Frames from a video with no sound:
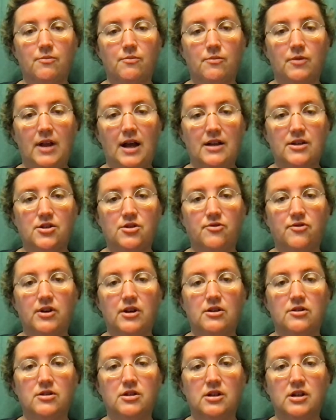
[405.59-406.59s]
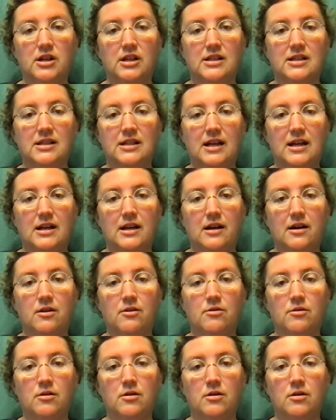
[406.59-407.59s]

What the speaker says: last two fingers. They're going to stay down,